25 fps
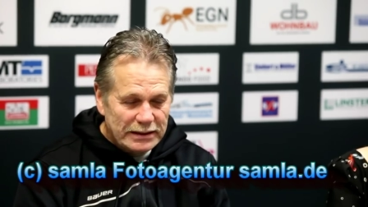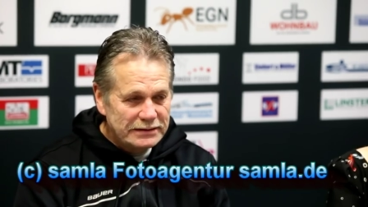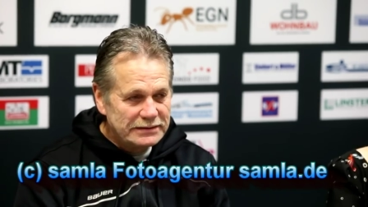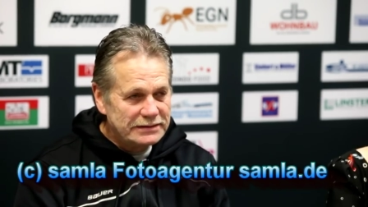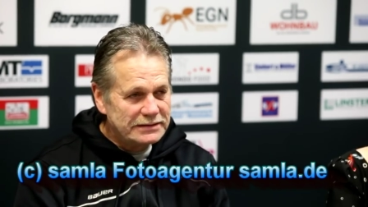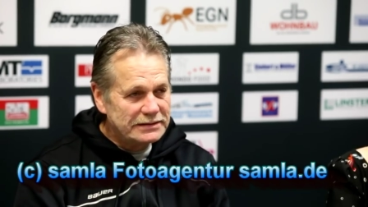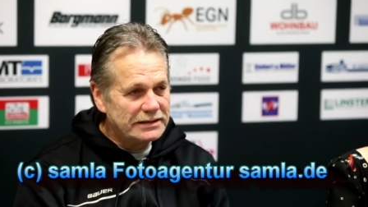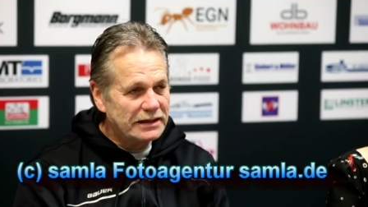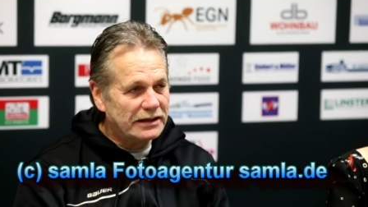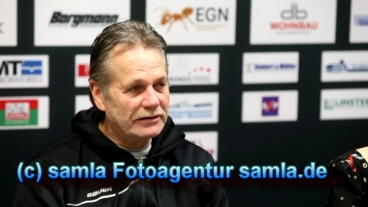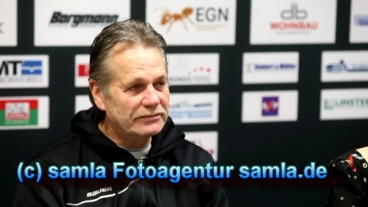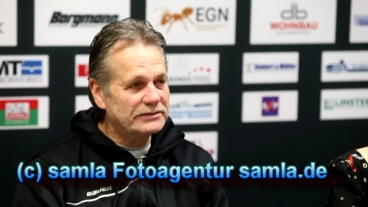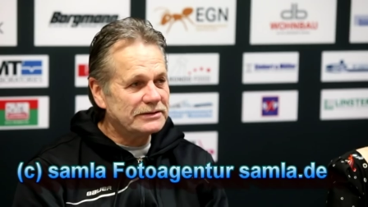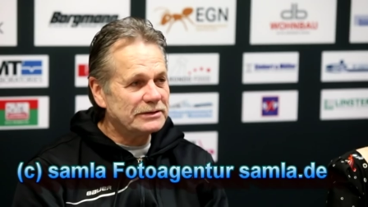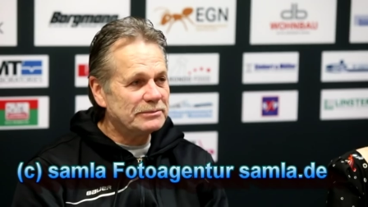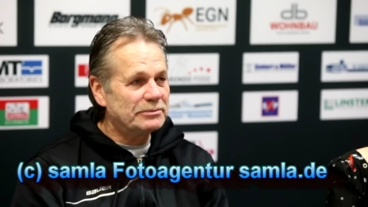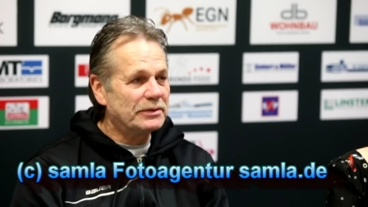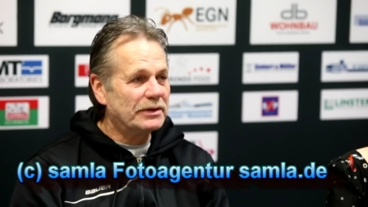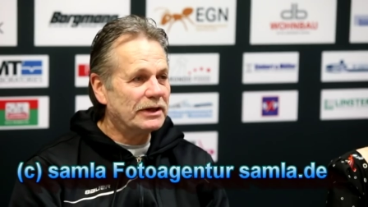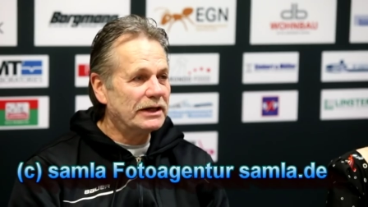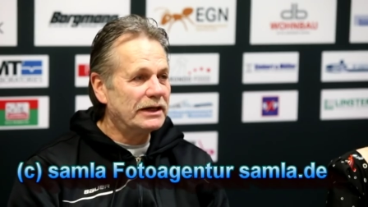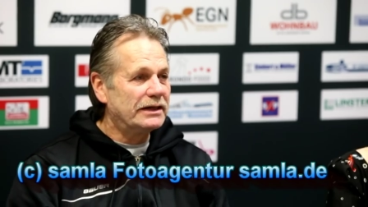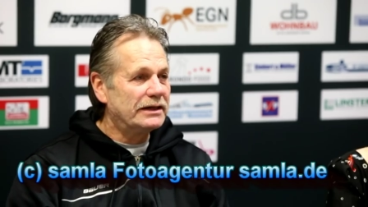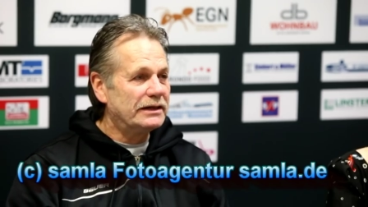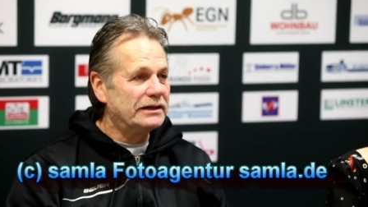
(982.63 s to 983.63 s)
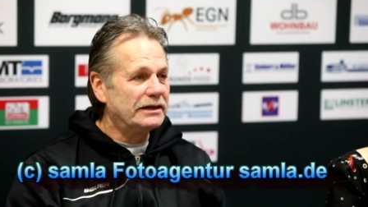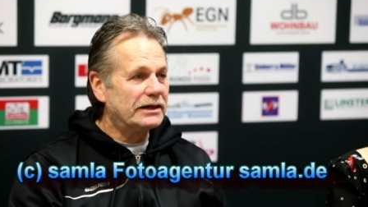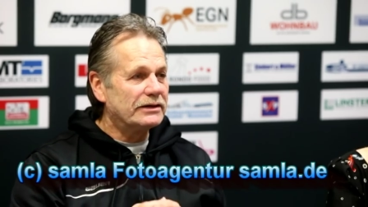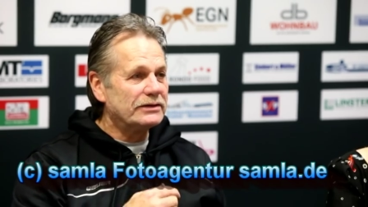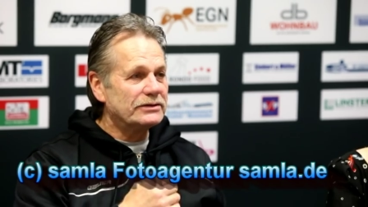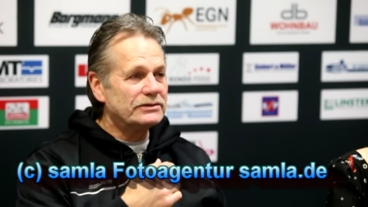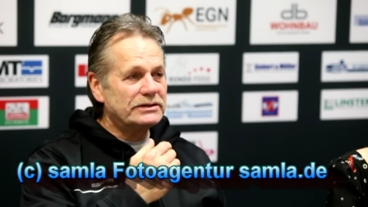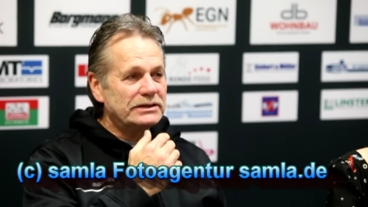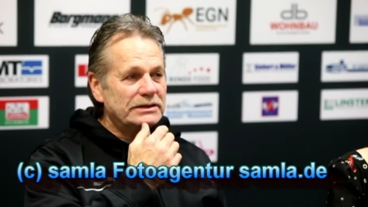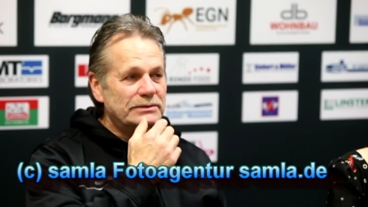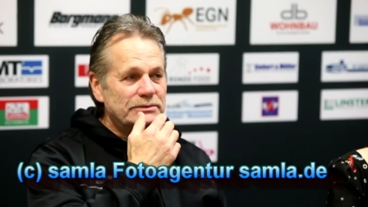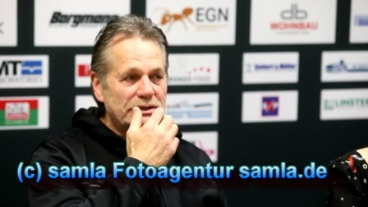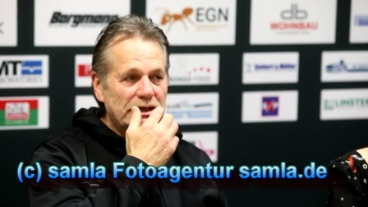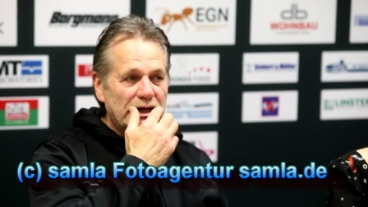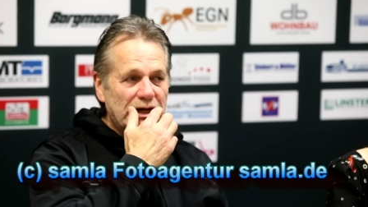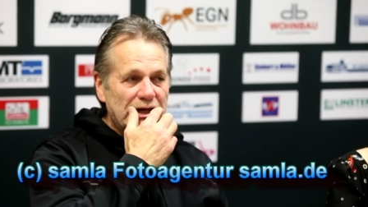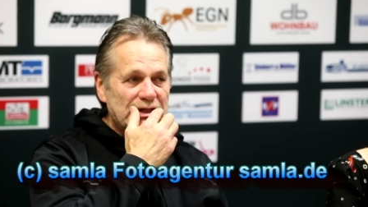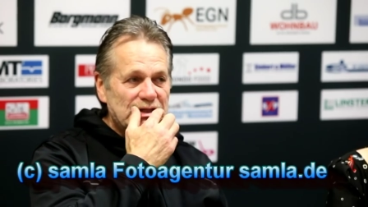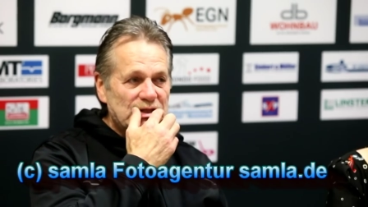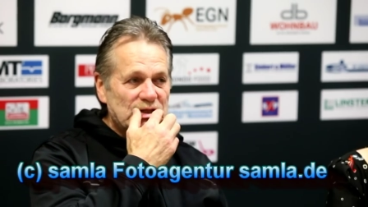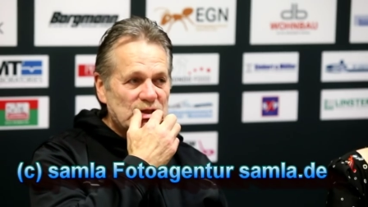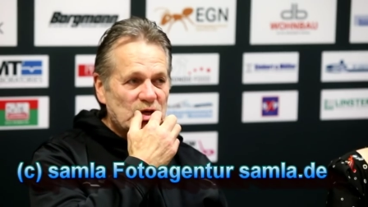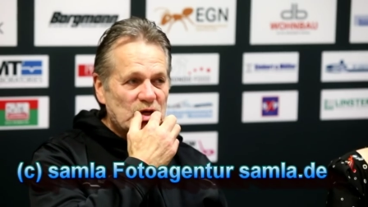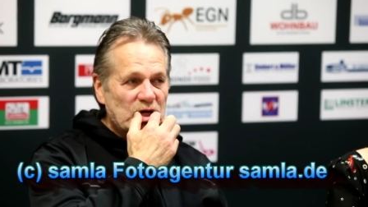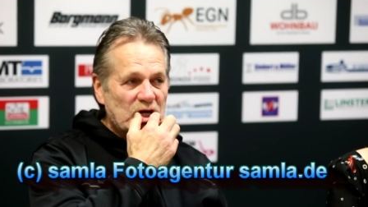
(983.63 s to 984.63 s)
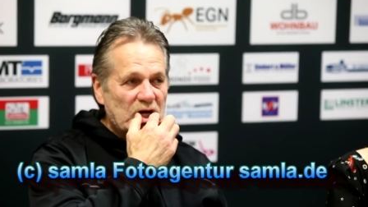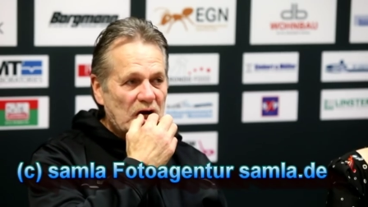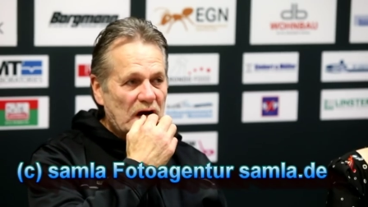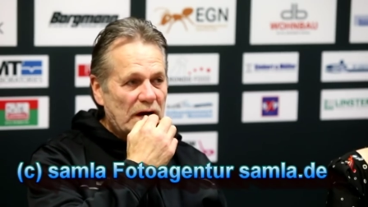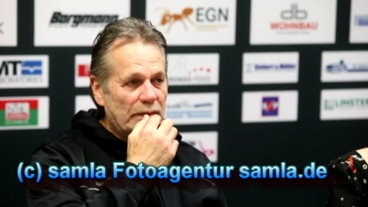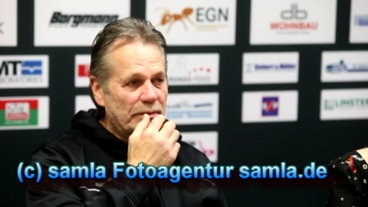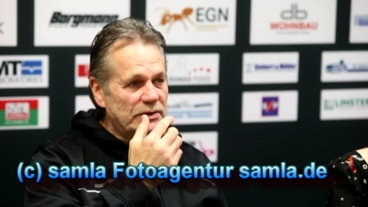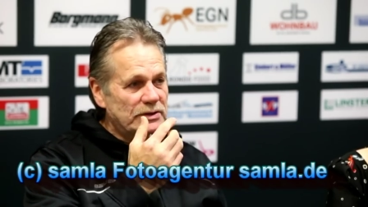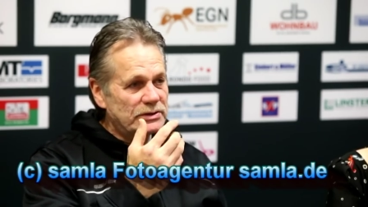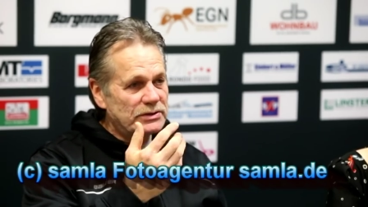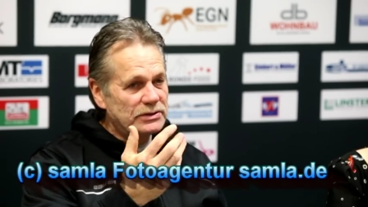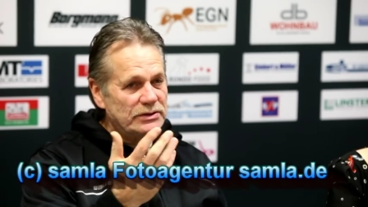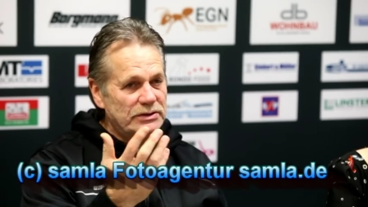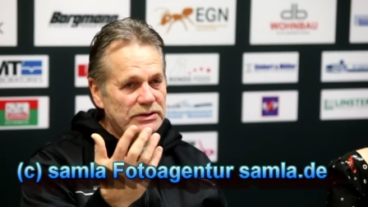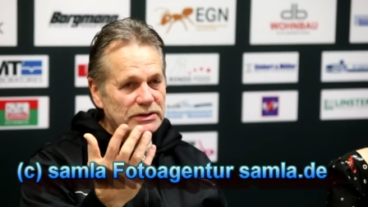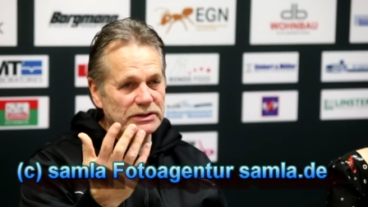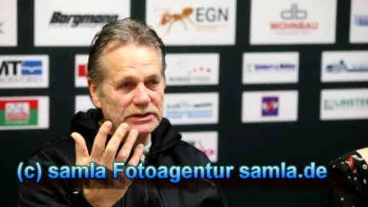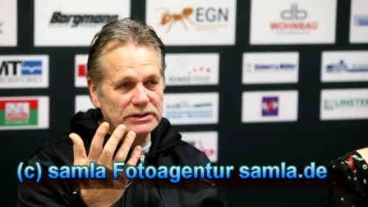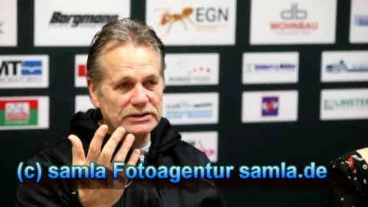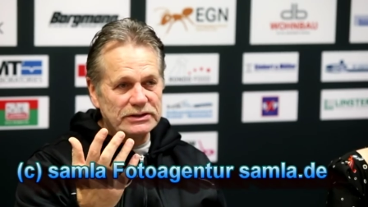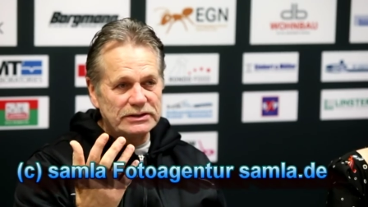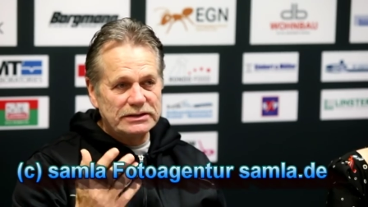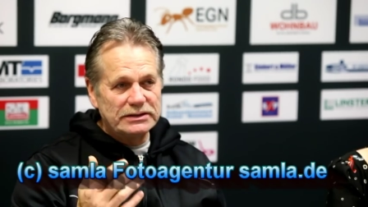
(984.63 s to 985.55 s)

it's tough to play. The other team's getting scoring opportunities,